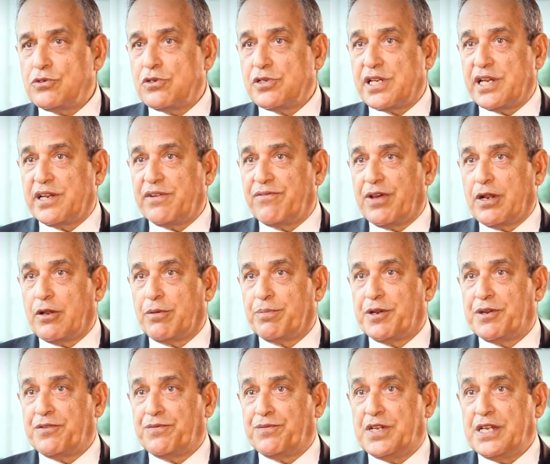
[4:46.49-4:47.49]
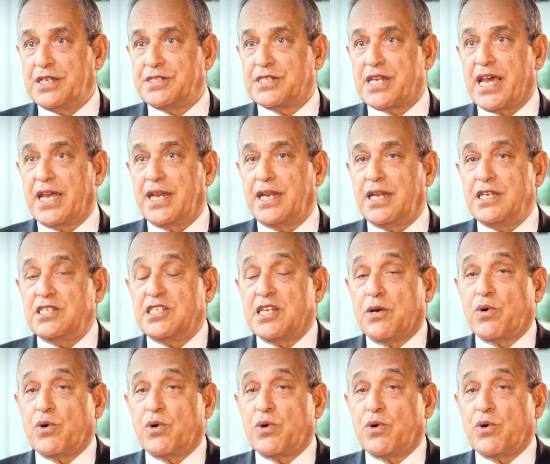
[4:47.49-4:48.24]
to the development of dyskinesia,